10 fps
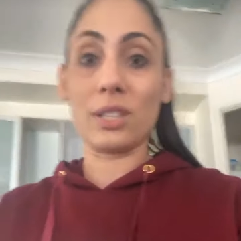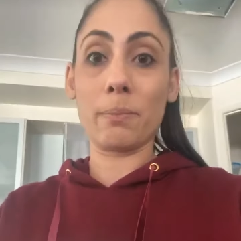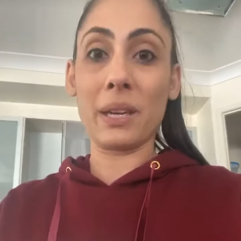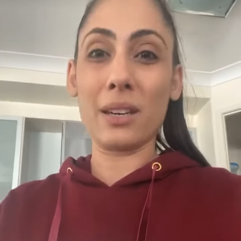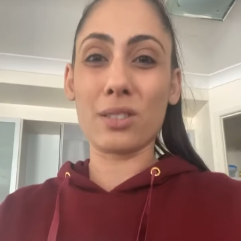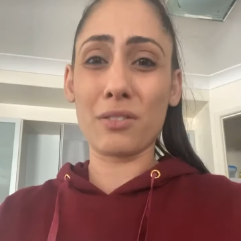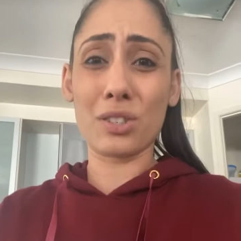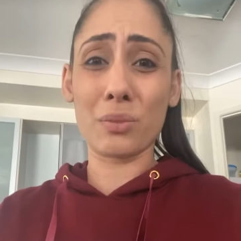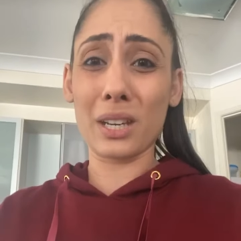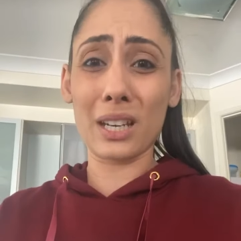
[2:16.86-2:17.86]
in. Because if you're
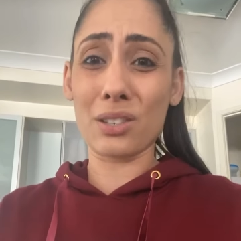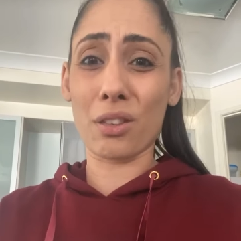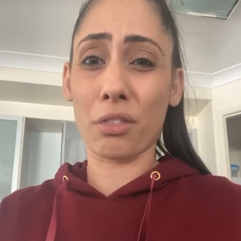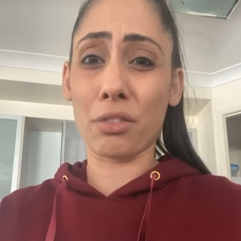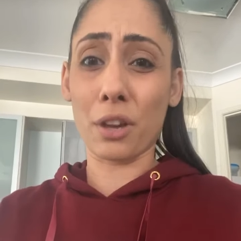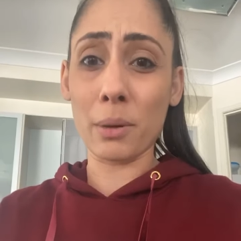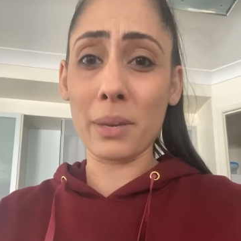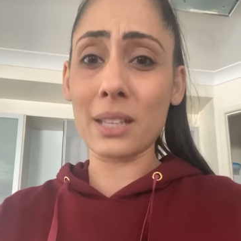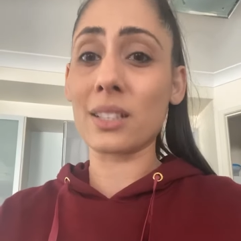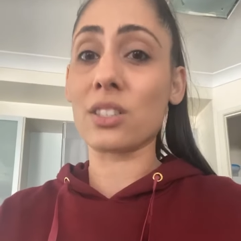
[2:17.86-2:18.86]
doing it into the
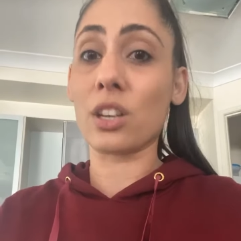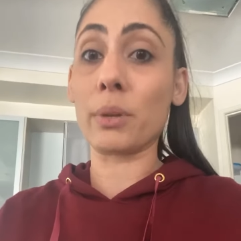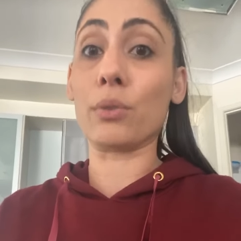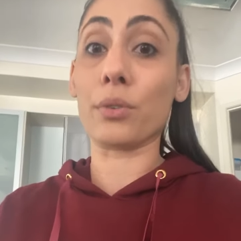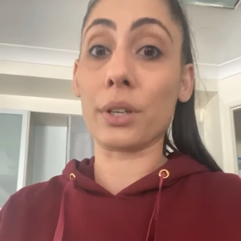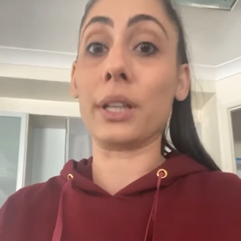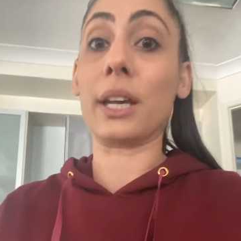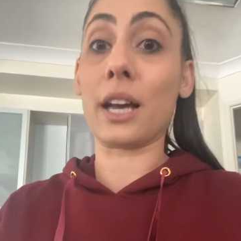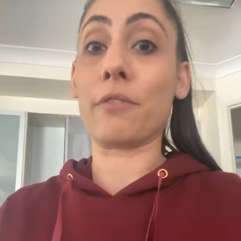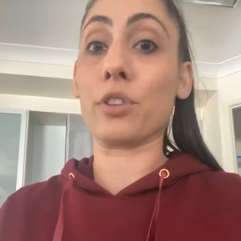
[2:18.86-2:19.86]
Thermomix, it's going to be really
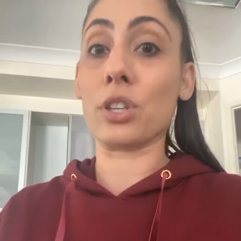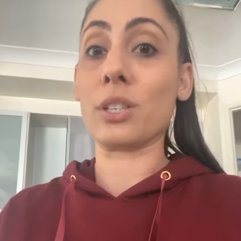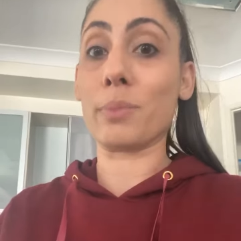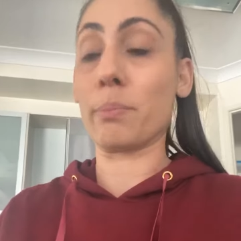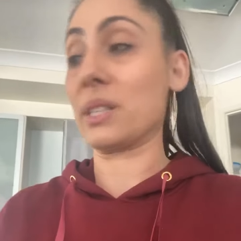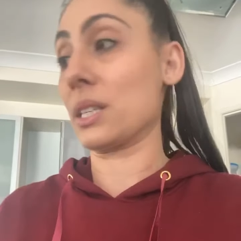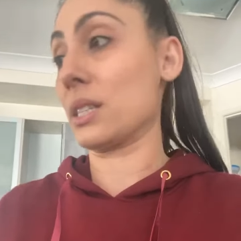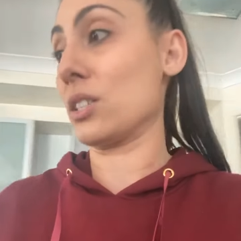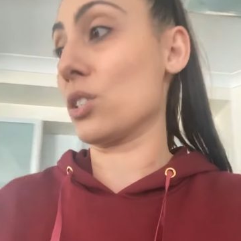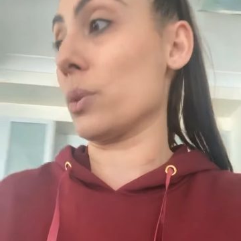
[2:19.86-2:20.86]
hard for you to dip your
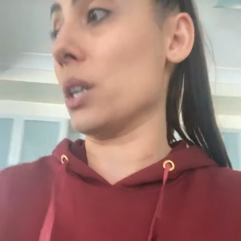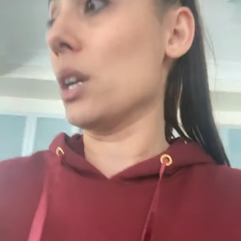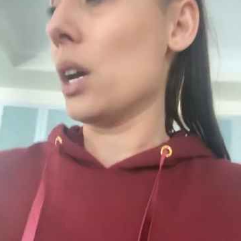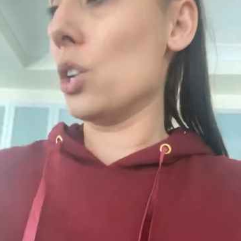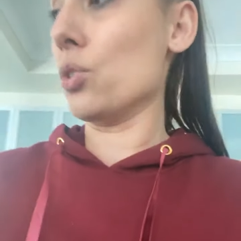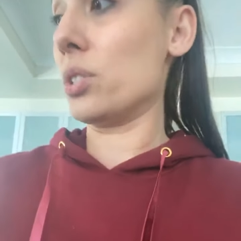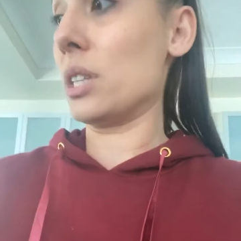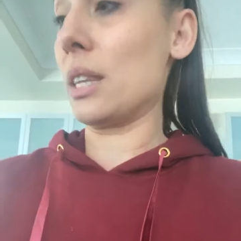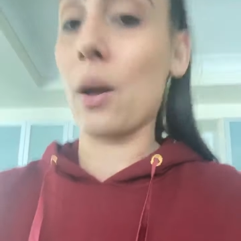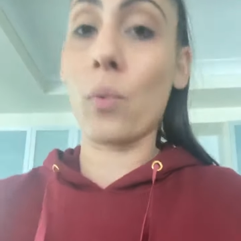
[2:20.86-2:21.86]
biscuits into it. And you'll
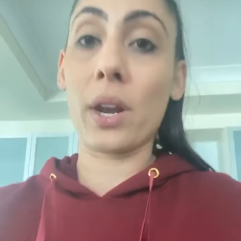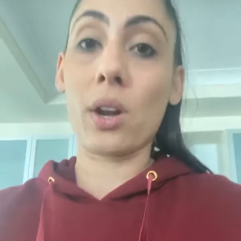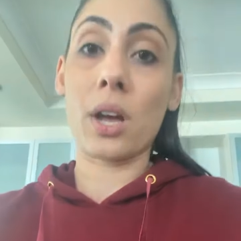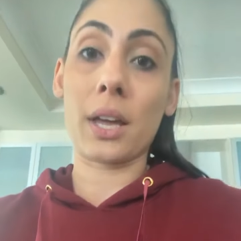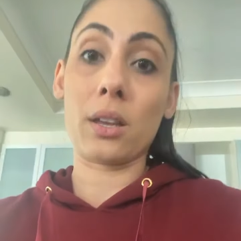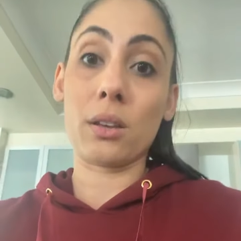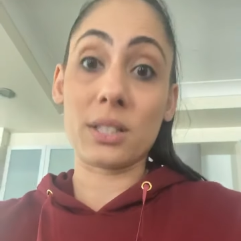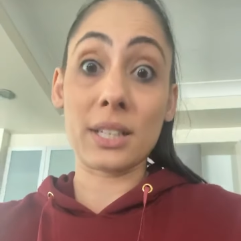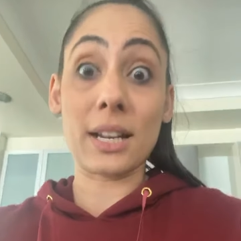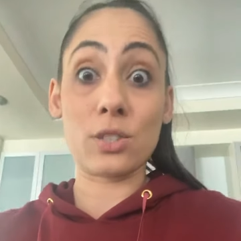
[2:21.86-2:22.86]
see that when I
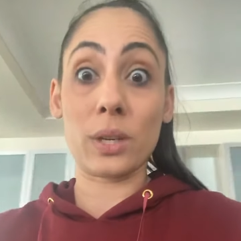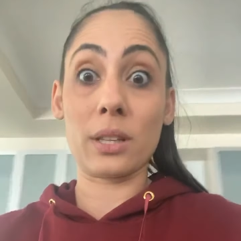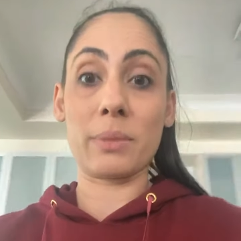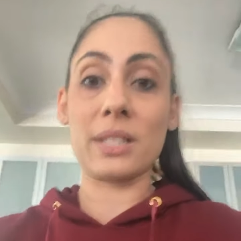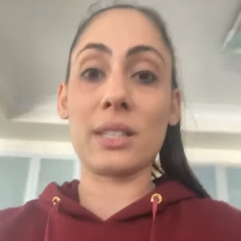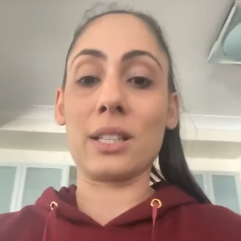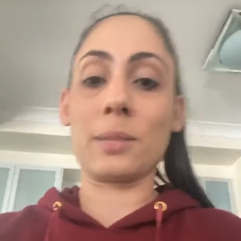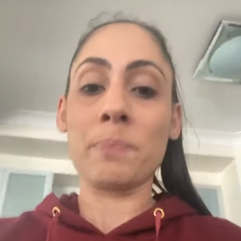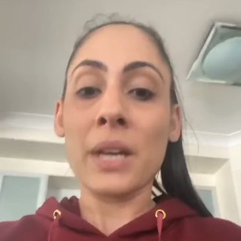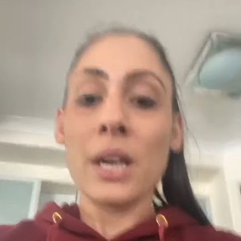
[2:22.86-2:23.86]
start doing the biscuits.
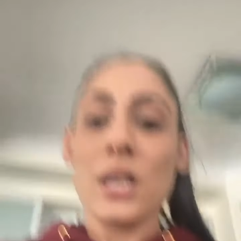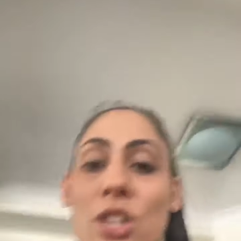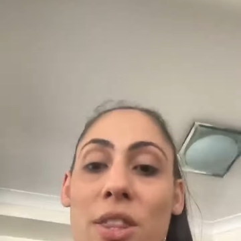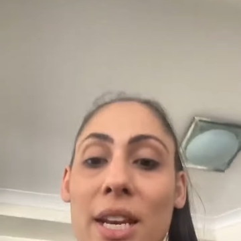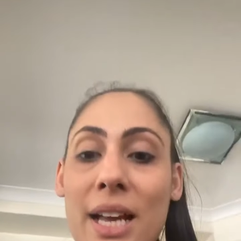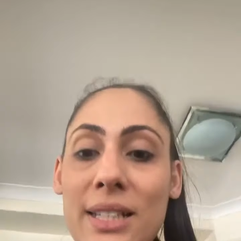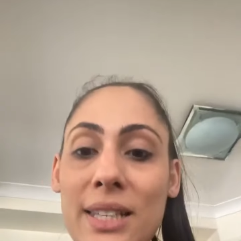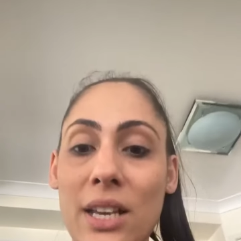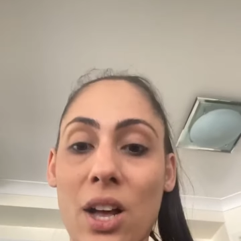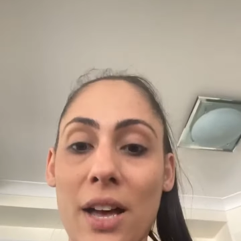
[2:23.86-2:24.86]
So the next
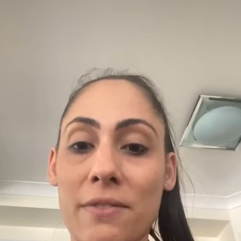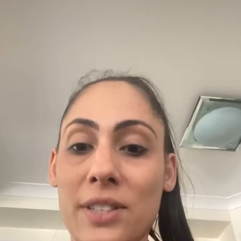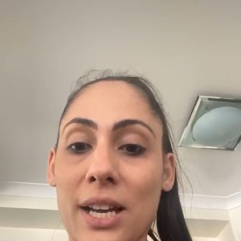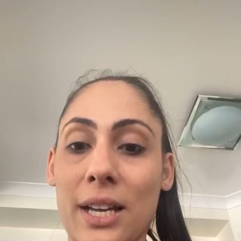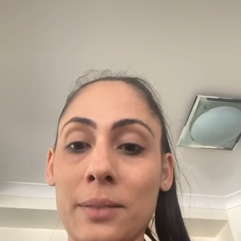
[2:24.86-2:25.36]
thing I've done